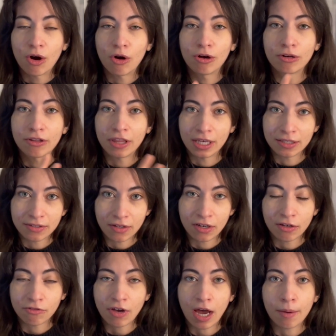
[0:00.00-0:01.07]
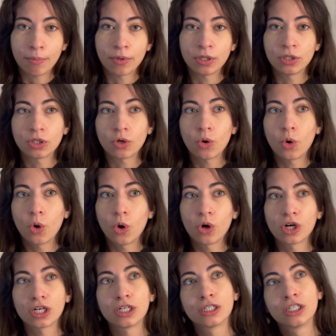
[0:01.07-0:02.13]
on things that have happened
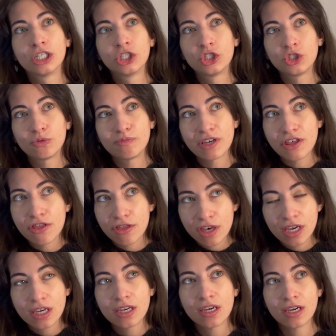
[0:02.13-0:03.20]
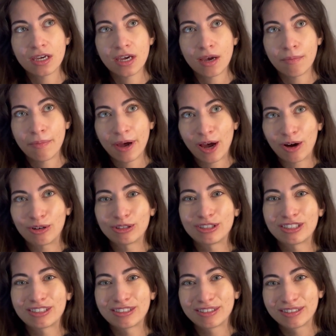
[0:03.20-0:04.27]
or to be thinking about,